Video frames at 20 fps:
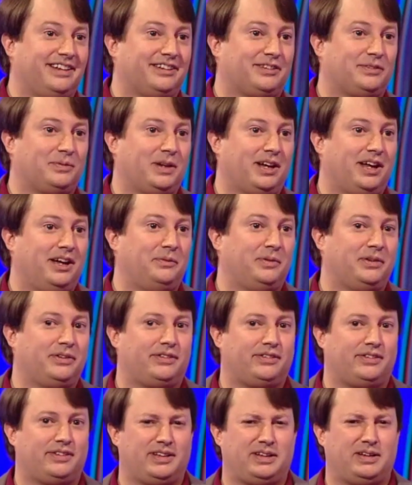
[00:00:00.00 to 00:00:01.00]
this when I
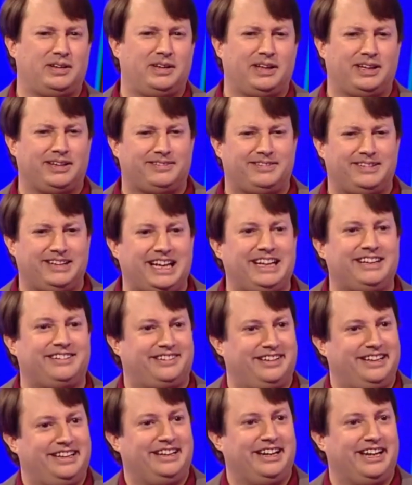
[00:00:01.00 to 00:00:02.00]
was a late
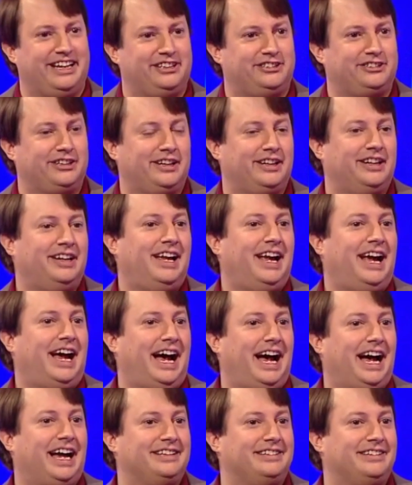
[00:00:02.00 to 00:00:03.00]
teenager,
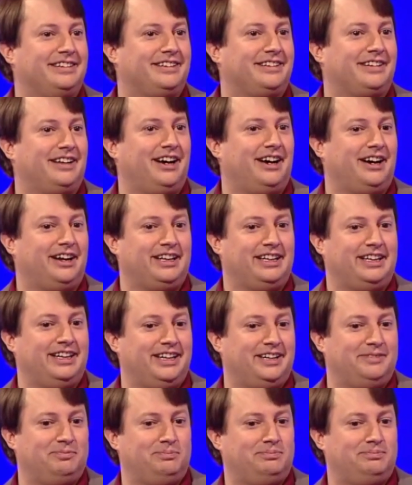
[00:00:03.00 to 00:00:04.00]
and
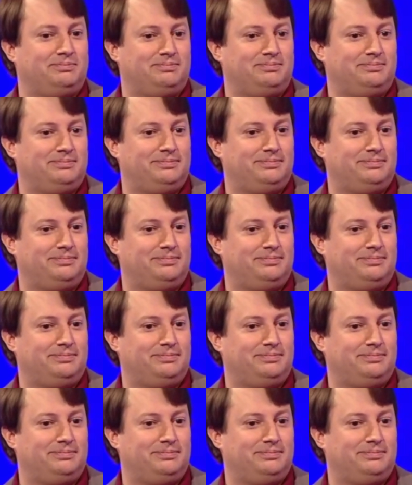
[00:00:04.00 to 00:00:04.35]
I,